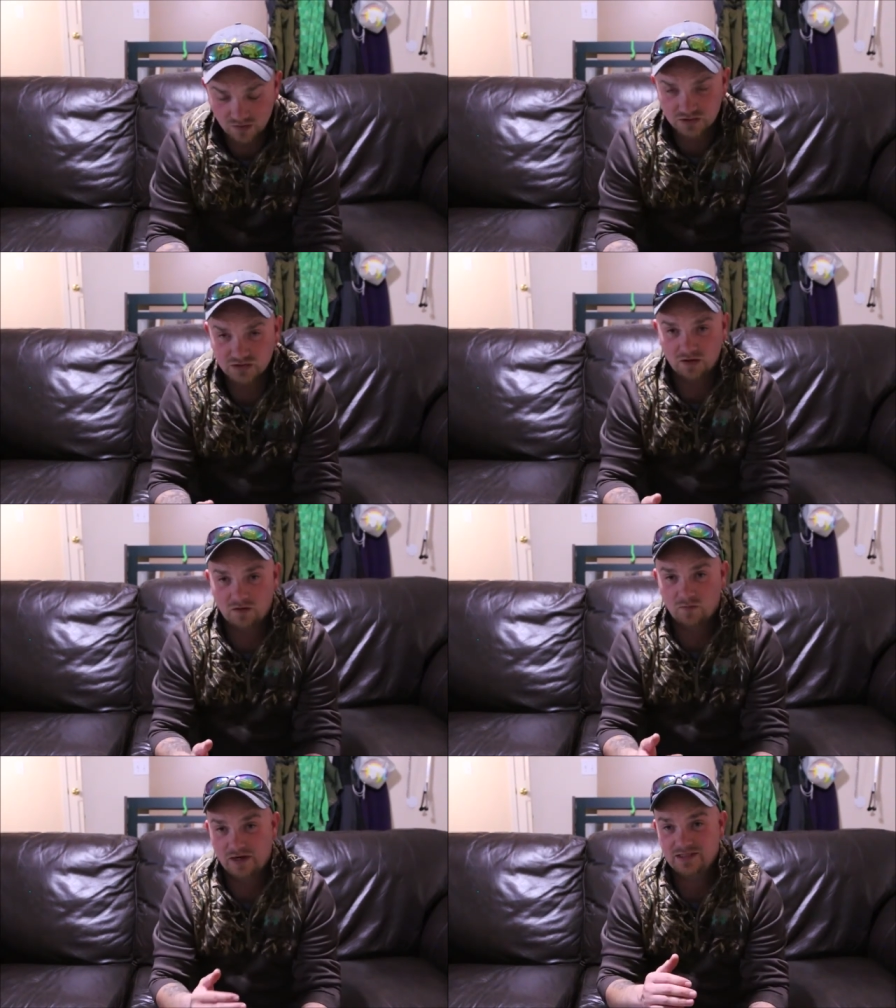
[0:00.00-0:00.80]

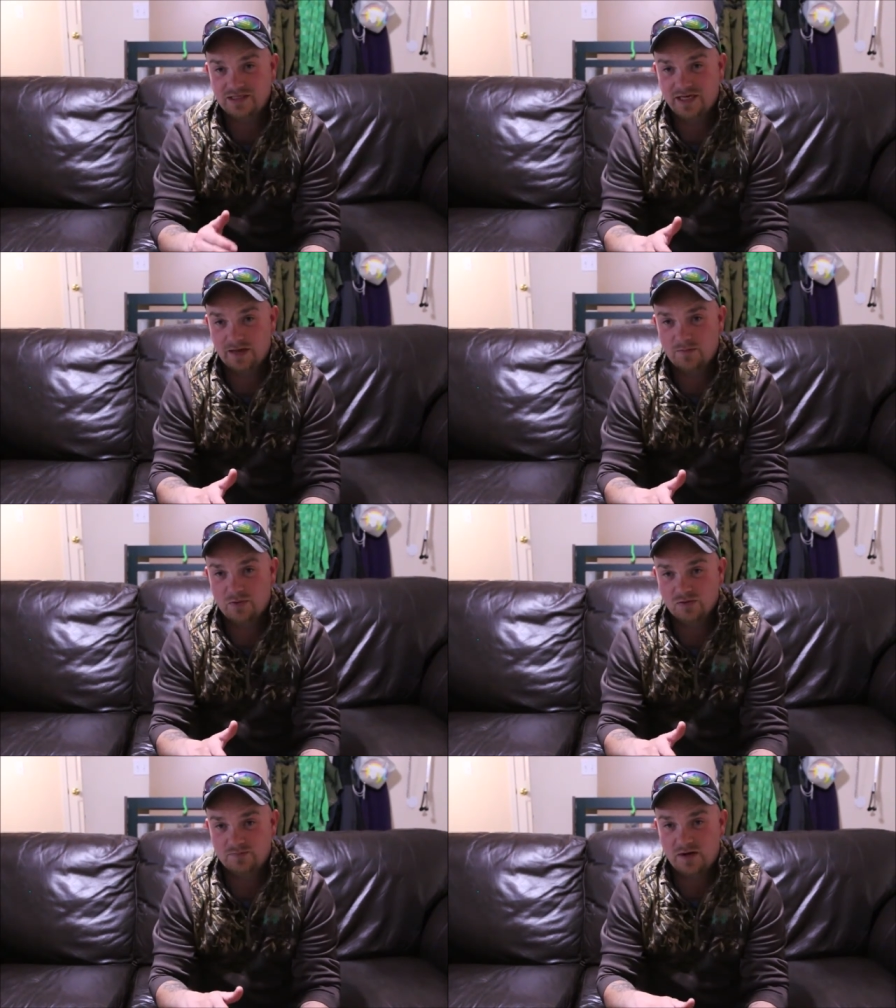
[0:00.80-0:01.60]
So when I say
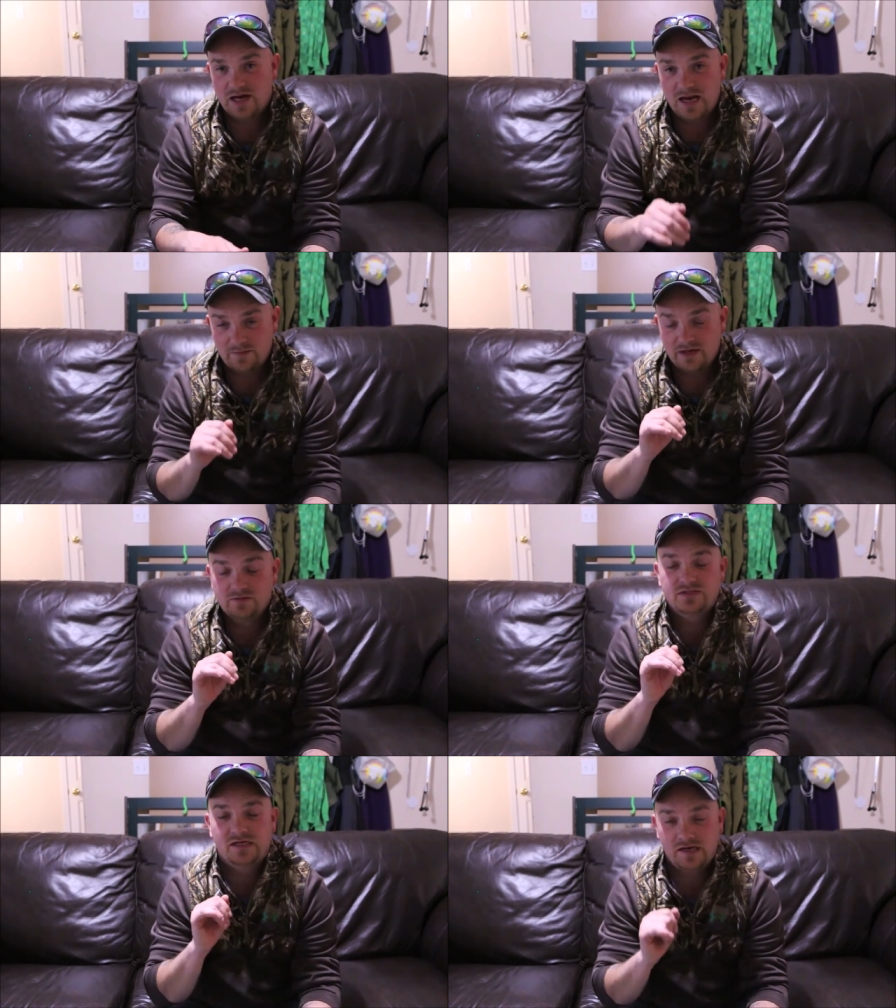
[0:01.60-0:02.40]
impulse buy, I mean it
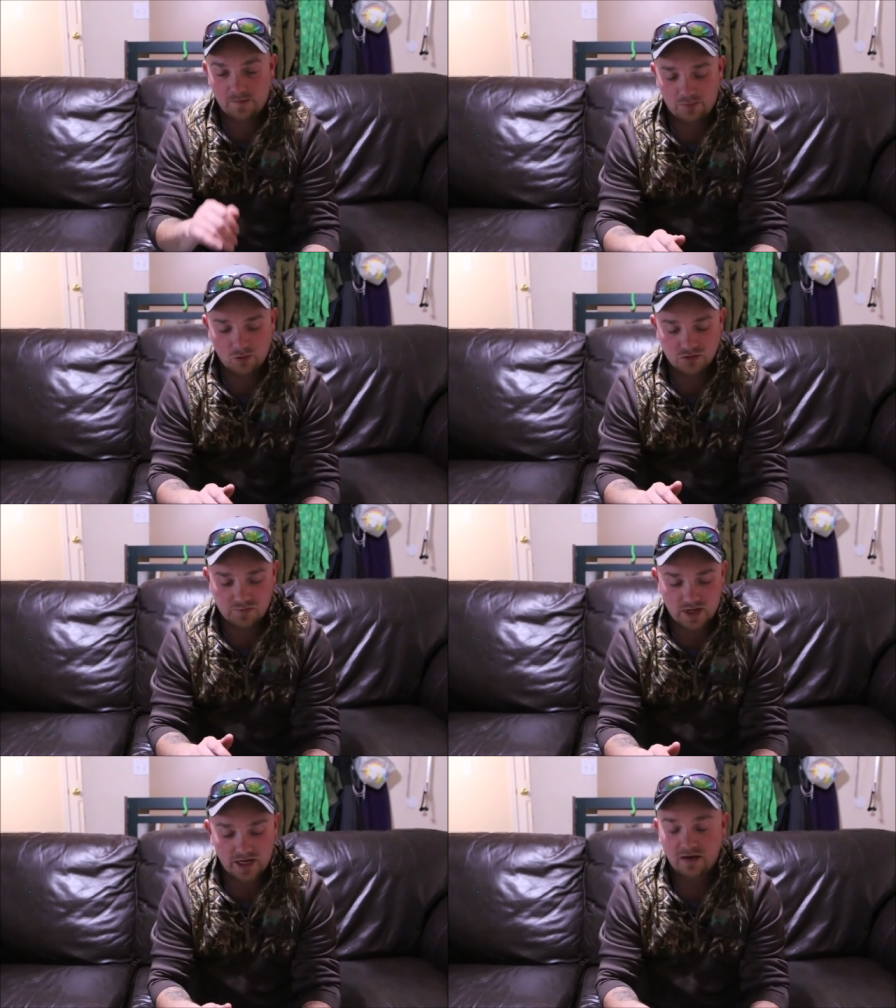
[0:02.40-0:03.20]
was an impulse
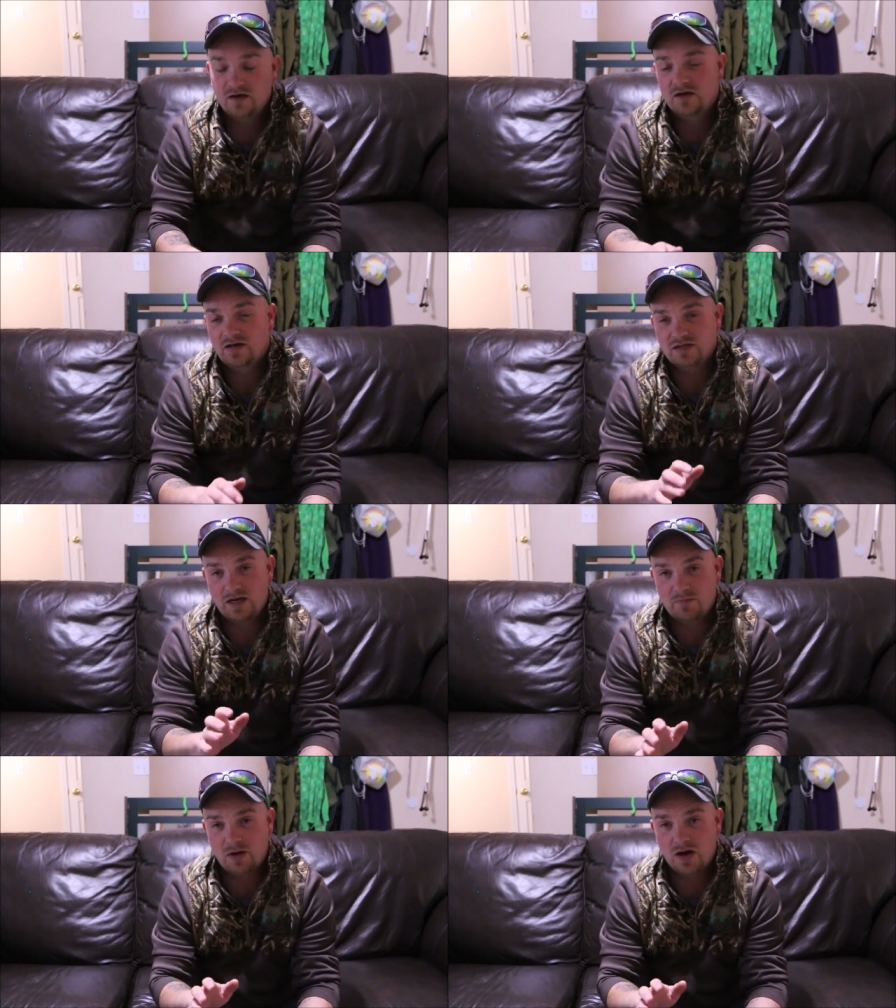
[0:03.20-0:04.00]
buy, because I
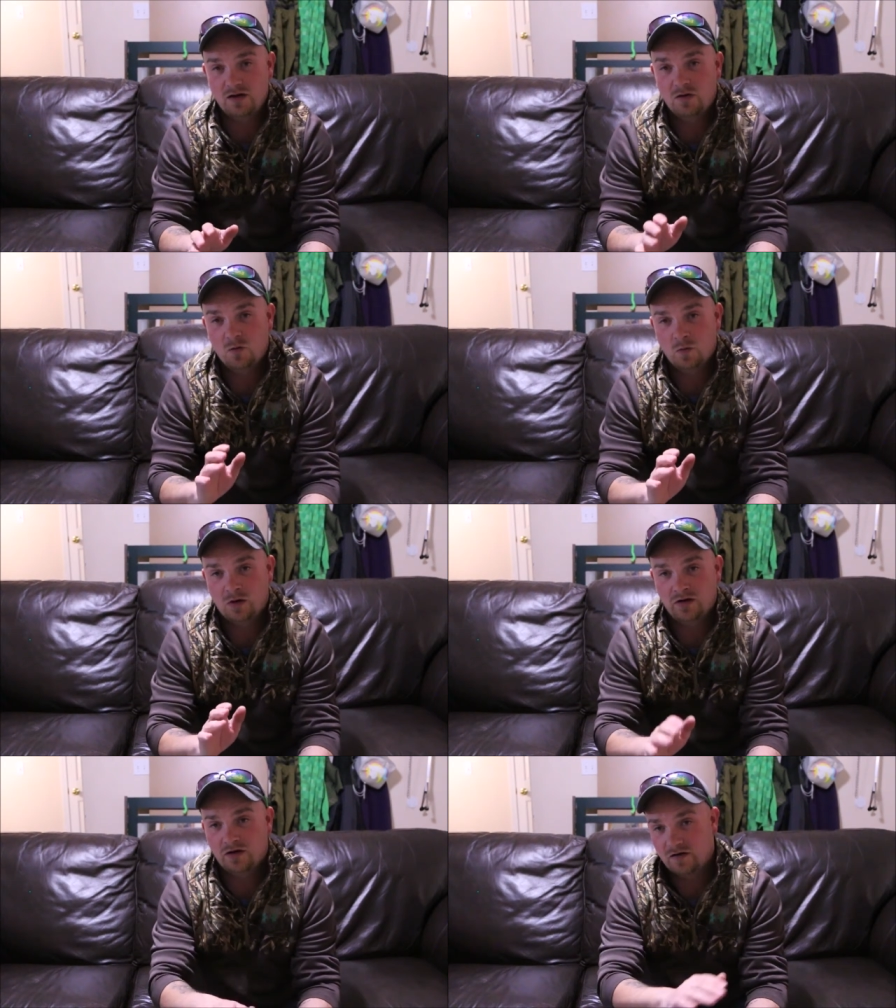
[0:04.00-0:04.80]
bought
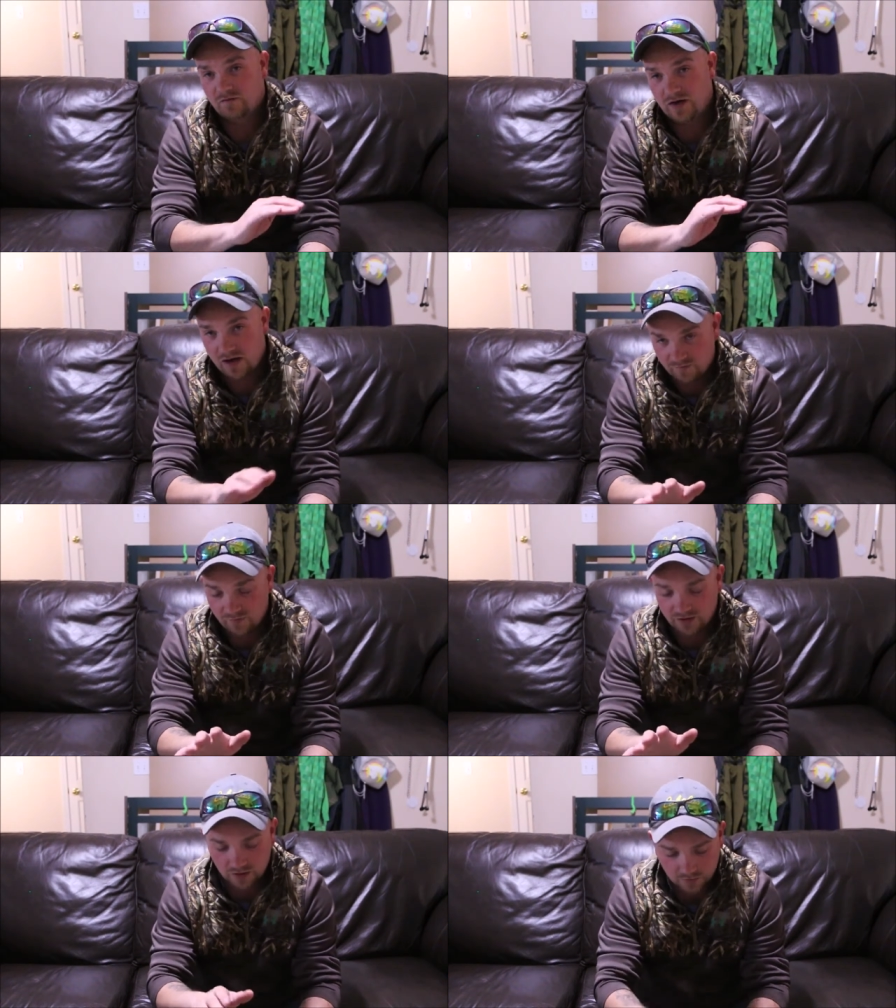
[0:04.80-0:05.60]
one of
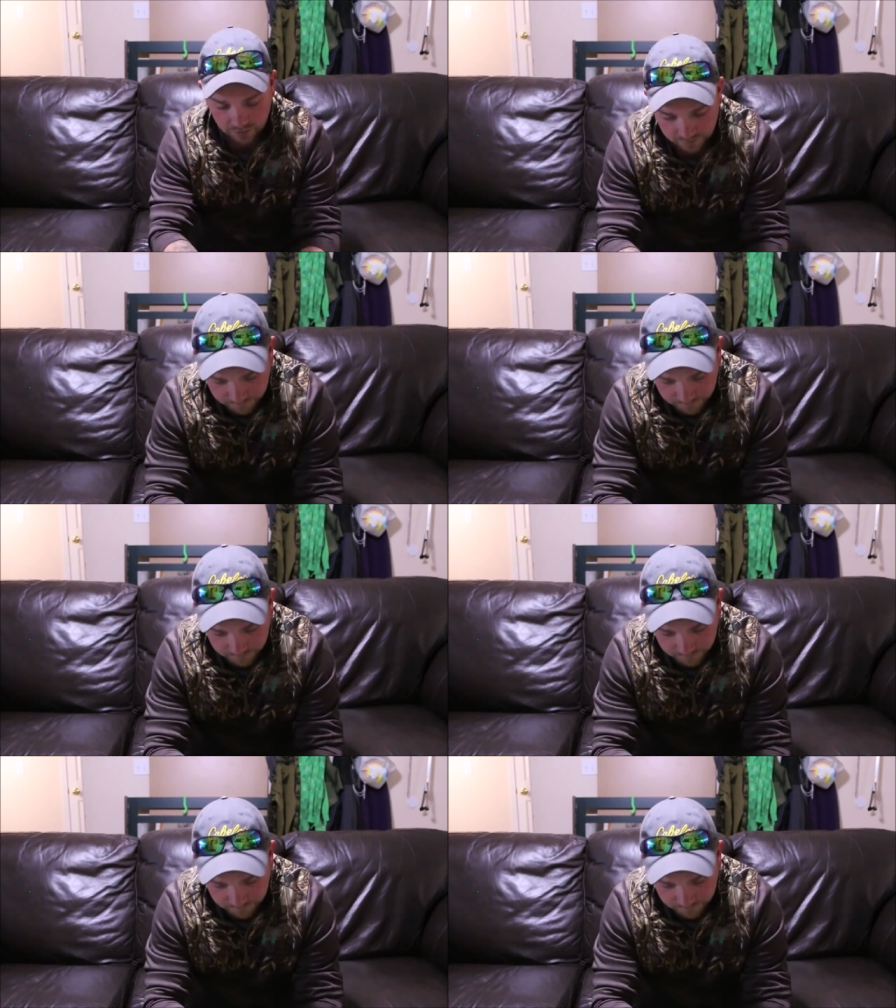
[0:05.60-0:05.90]
every color.